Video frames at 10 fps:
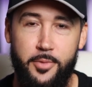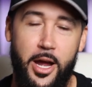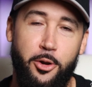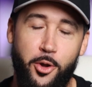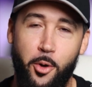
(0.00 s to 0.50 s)

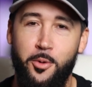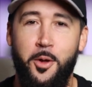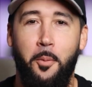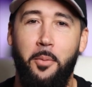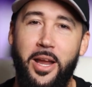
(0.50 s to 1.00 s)
I don't know.
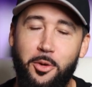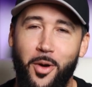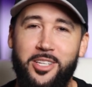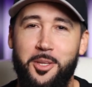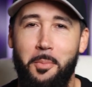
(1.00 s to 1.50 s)
But
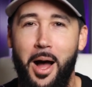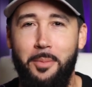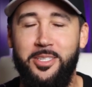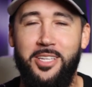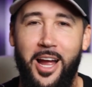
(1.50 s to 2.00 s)
anyways, the
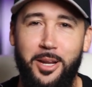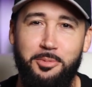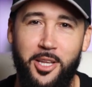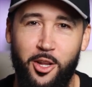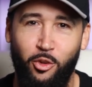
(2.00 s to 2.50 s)
mom is tied
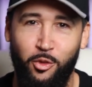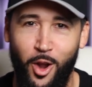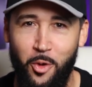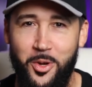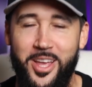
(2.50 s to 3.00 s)
up to this
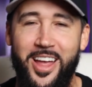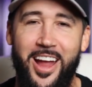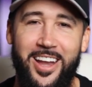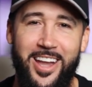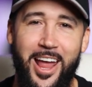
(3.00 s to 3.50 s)
float,
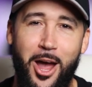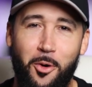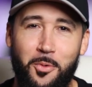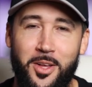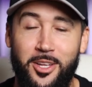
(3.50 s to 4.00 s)
and
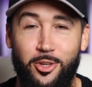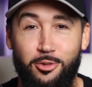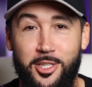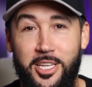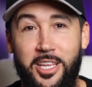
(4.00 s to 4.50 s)
now
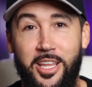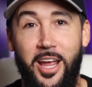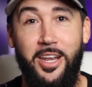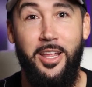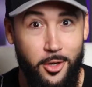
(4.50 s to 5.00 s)
you see
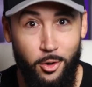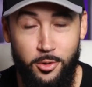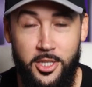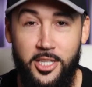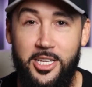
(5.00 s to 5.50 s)
that
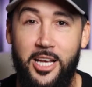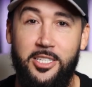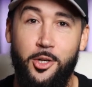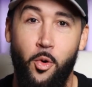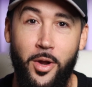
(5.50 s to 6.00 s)
Lucius
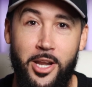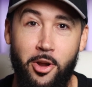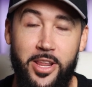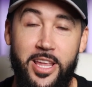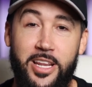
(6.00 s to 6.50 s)
has to go in
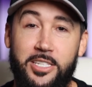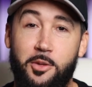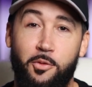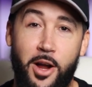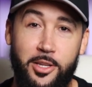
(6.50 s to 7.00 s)
there and he needs
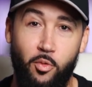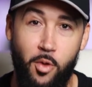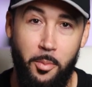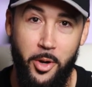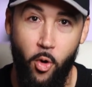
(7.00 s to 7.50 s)
to fight the
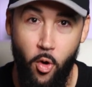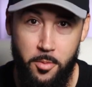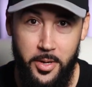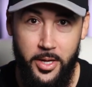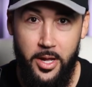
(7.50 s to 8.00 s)
Roman army.